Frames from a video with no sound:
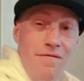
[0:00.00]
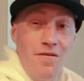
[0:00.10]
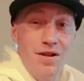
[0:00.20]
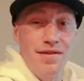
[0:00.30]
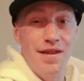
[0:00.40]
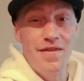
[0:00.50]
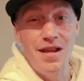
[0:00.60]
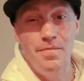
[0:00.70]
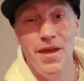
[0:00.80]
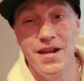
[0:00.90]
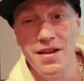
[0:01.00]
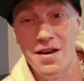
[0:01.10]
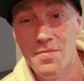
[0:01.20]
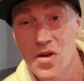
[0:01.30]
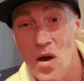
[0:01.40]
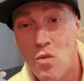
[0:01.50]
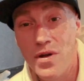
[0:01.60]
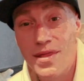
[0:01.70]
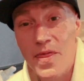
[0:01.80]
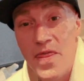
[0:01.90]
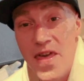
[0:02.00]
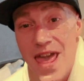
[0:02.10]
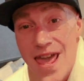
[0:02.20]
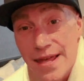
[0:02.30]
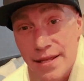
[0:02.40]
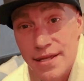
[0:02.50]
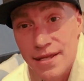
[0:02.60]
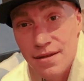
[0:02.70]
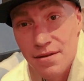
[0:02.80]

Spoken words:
first thing that I picked up was this.